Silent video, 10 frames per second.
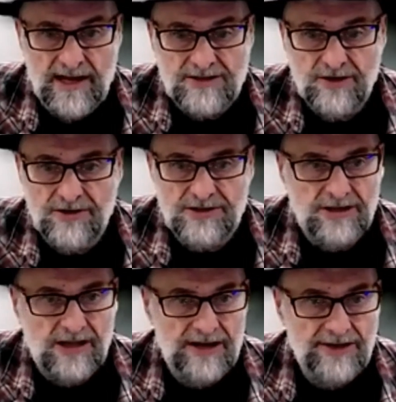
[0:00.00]
So there's a
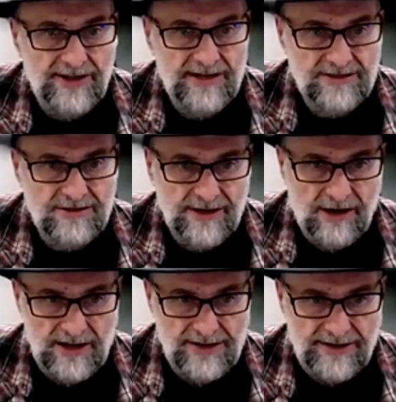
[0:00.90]
lot of things going
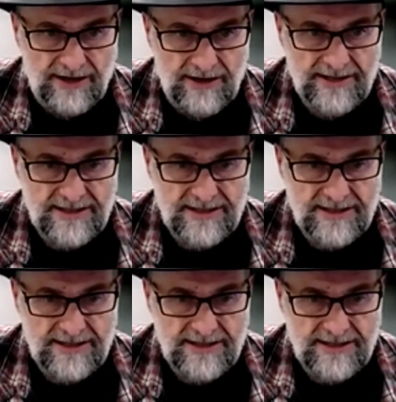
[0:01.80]
on there.